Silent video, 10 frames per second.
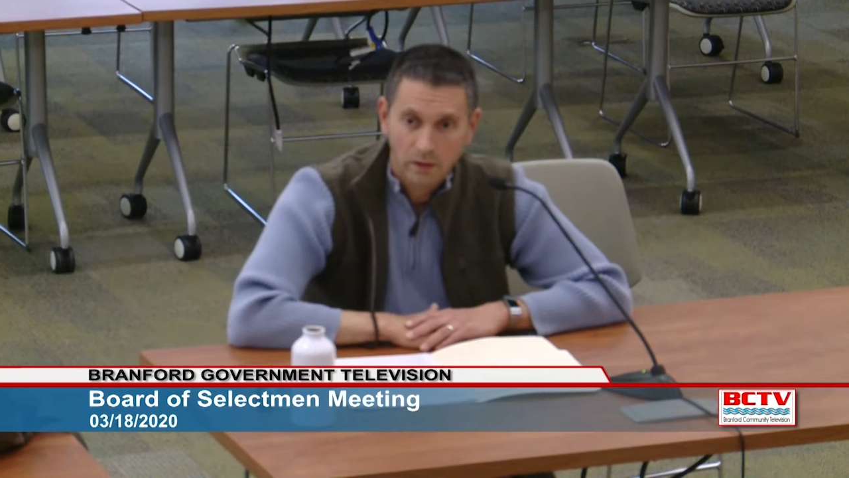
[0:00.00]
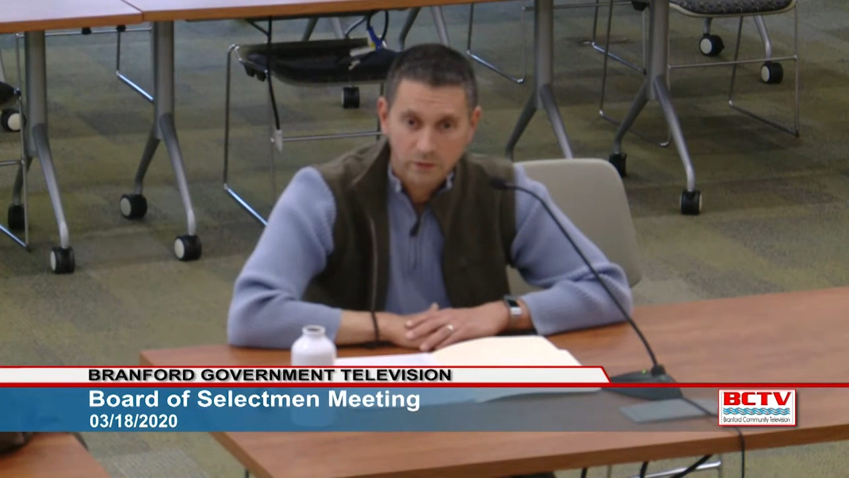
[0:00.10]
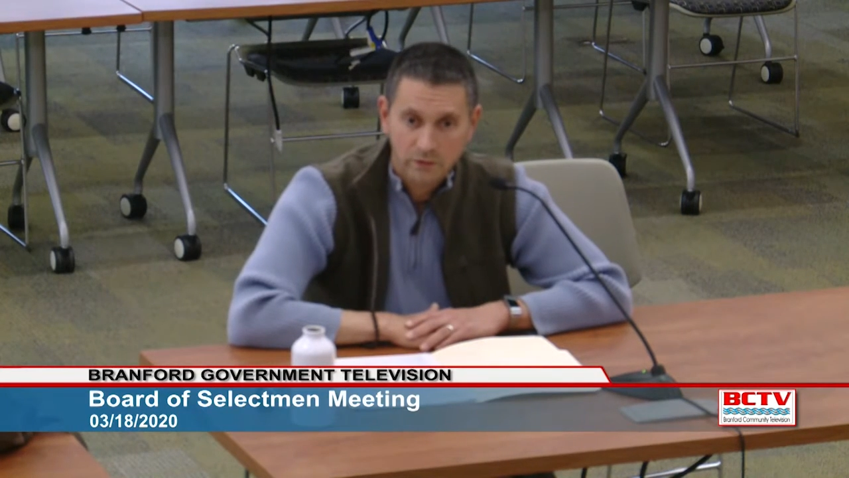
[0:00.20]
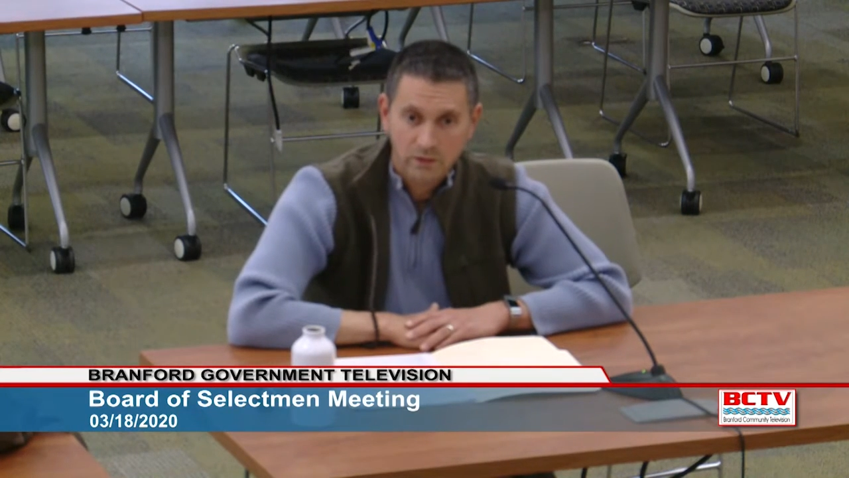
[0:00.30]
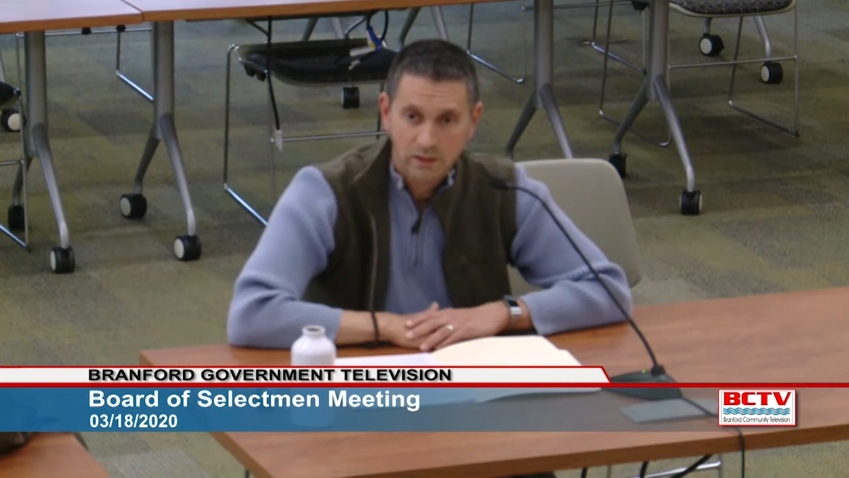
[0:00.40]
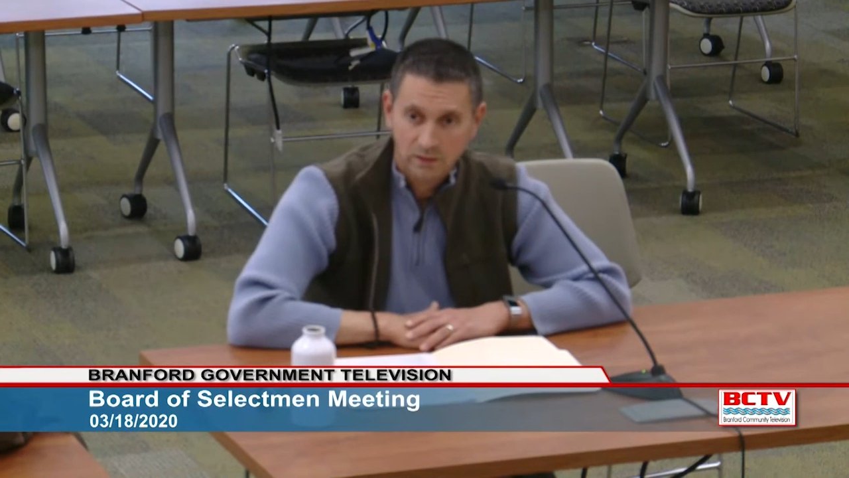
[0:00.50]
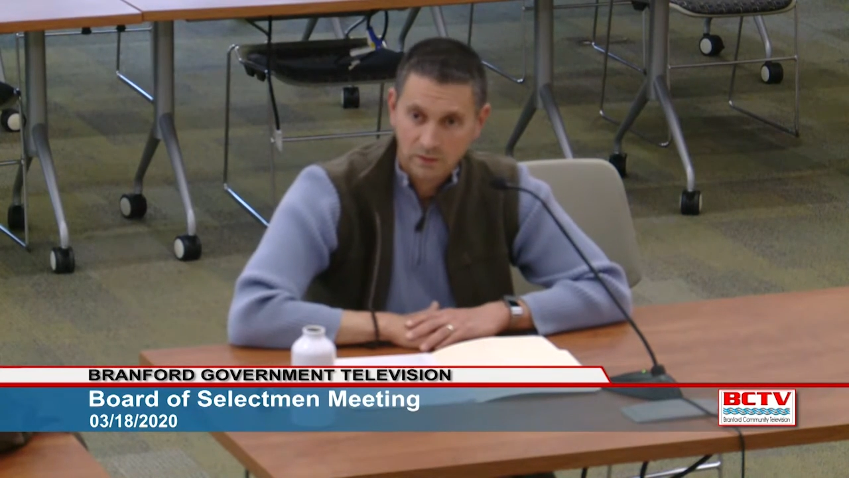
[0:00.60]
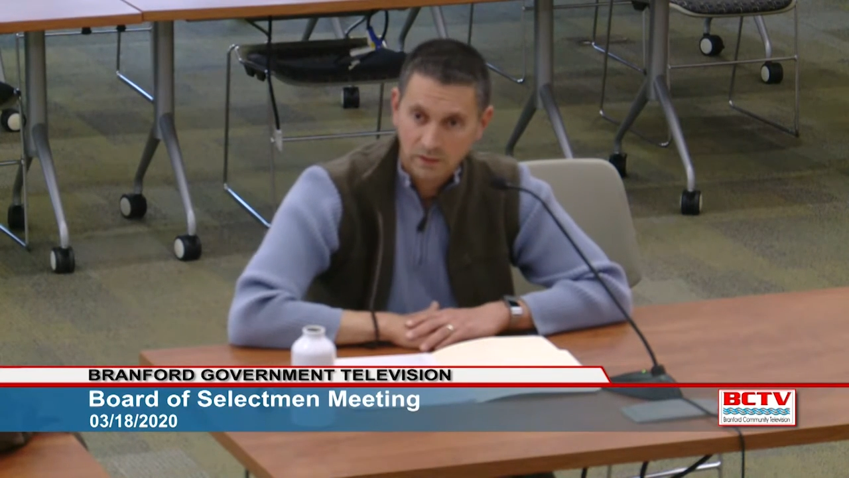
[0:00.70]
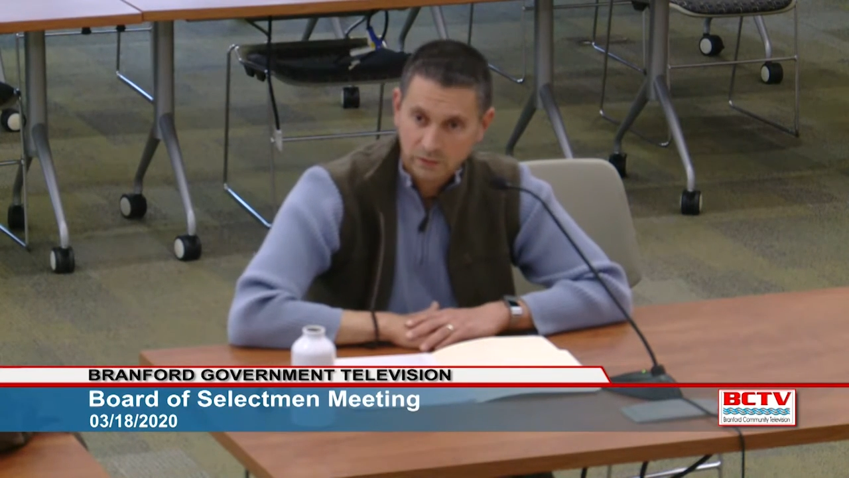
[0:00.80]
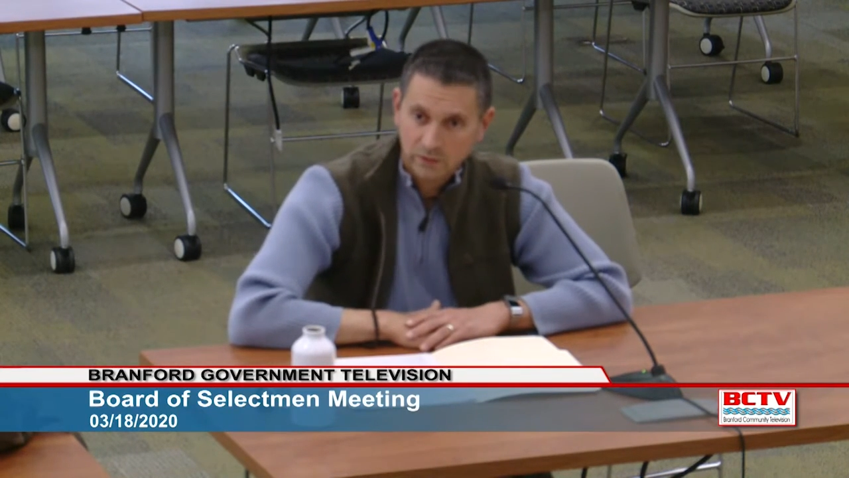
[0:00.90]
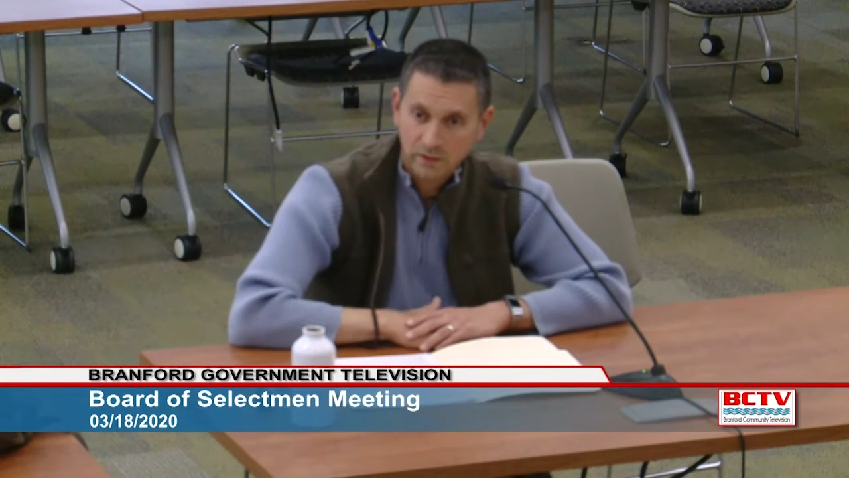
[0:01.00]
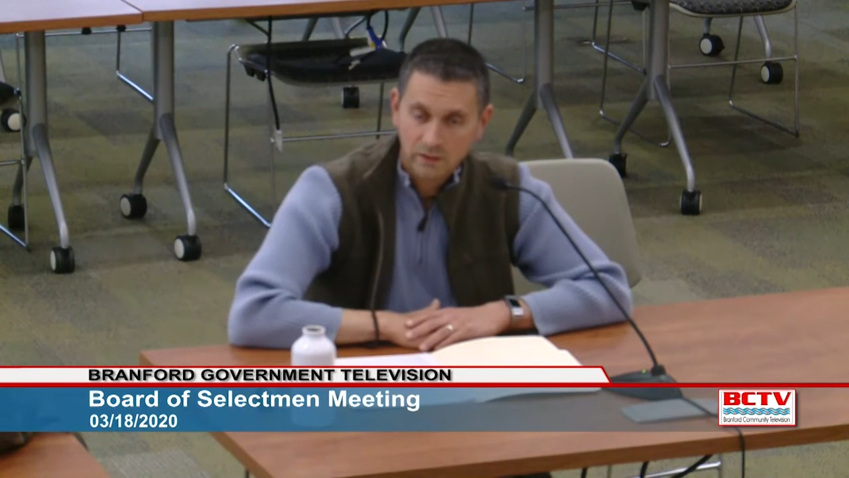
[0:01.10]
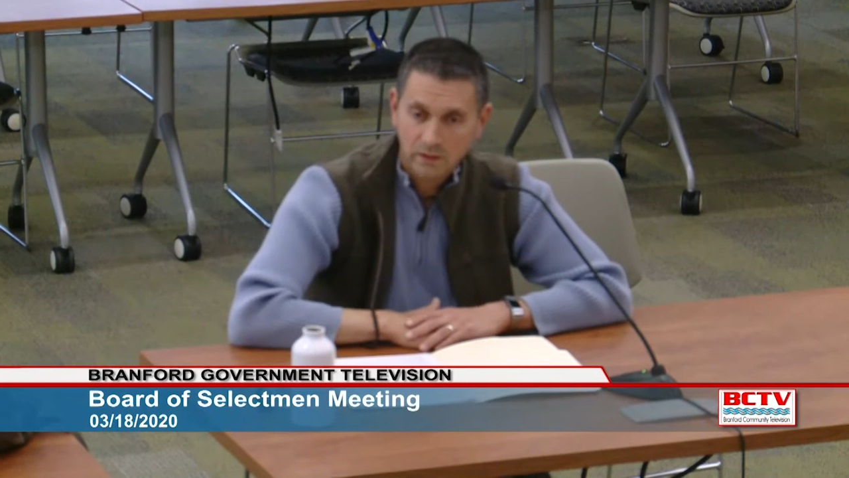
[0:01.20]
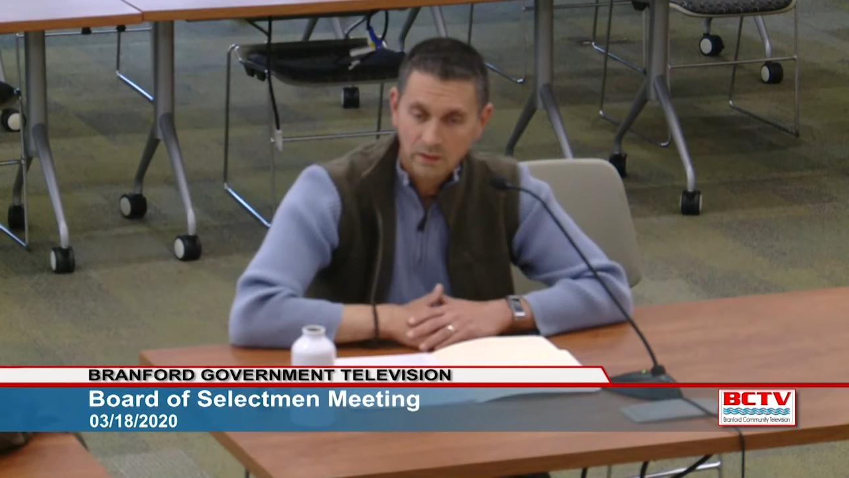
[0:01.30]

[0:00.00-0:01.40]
us to get tested